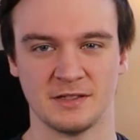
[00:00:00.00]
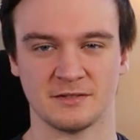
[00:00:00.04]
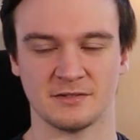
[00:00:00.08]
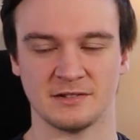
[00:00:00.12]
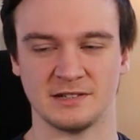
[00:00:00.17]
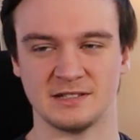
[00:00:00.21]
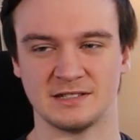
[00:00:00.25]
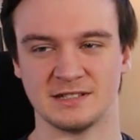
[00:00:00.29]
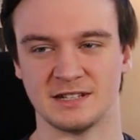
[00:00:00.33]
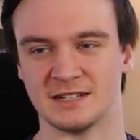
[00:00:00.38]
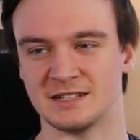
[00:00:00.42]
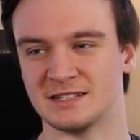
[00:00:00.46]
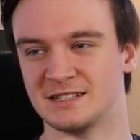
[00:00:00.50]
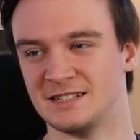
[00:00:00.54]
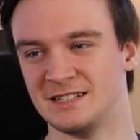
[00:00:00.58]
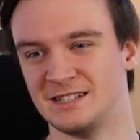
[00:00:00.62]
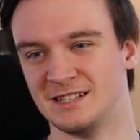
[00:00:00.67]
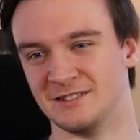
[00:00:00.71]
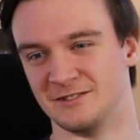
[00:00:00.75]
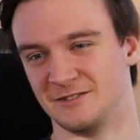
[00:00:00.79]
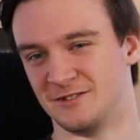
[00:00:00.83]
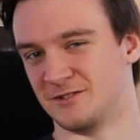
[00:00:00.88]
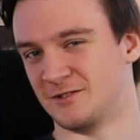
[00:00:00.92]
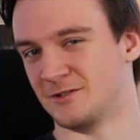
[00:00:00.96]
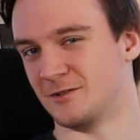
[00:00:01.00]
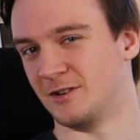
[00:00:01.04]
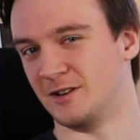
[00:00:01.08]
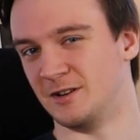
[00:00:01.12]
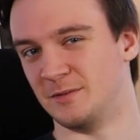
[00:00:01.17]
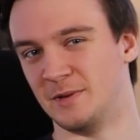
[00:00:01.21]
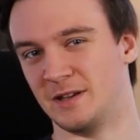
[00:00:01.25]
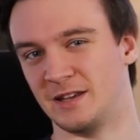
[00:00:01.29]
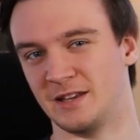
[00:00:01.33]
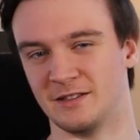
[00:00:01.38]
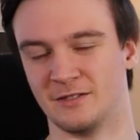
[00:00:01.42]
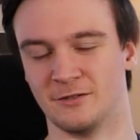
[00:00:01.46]
$360 and they're just trying to
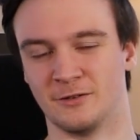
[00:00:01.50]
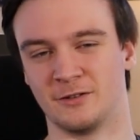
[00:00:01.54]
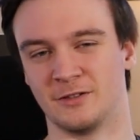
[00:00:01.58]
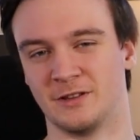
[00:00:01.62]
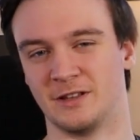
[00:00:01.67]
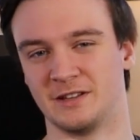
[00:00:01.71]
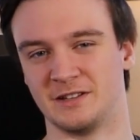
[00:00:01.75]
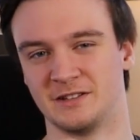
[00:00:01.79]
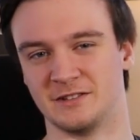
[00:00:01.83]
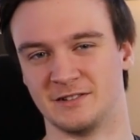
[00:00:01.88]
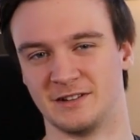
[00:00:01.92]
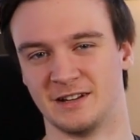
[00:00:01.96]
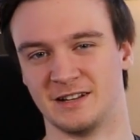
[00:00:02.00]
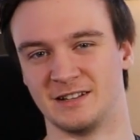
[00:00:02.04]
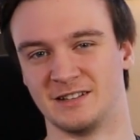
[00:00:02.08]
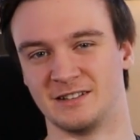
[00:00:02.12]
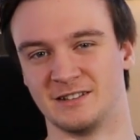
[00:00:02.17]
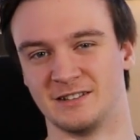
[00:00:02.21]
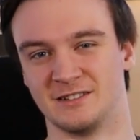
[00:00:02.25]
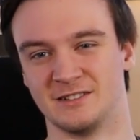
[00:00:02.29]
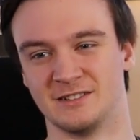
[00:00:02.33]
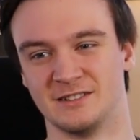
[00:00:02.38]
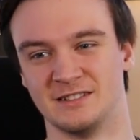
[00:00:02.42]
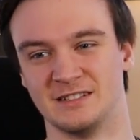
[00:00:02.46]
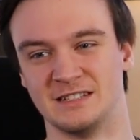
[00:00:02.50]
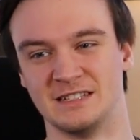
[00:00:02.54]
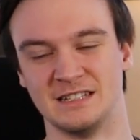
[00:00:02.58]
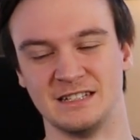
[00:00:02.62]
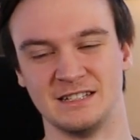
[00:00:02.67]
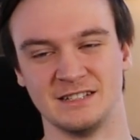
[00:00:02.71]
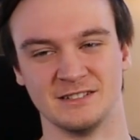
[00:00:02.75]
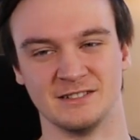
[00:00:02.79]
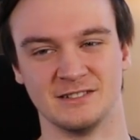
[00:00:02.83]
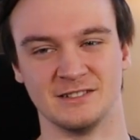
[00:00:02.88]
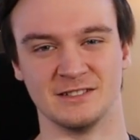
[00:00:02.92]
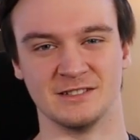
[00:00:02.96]
make it look like you're getting a good
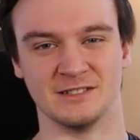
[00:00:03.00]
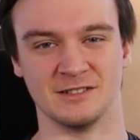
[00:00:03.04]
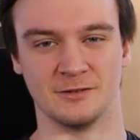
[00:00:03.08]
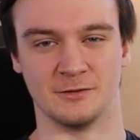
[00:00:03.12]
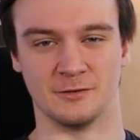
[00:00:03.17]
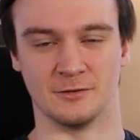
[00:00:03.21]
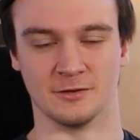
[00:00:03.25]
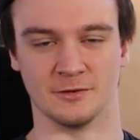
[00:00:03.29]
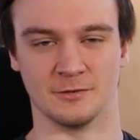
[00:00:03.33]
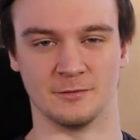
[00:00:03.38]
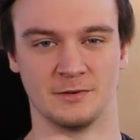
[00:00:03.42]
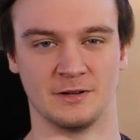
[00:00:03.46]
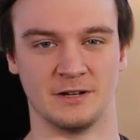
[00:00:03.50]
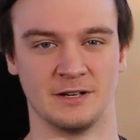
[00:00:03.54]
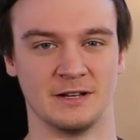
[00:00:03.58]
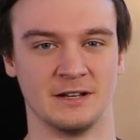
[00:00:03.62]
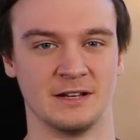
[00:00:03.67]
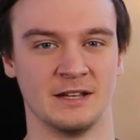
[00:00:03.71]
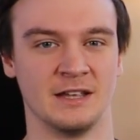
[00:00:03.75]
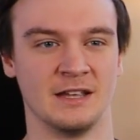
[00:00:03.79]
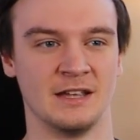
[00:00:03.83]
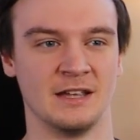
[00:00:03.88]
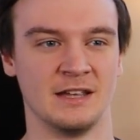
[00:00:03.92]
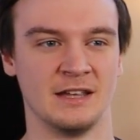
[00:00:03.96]
deal or what.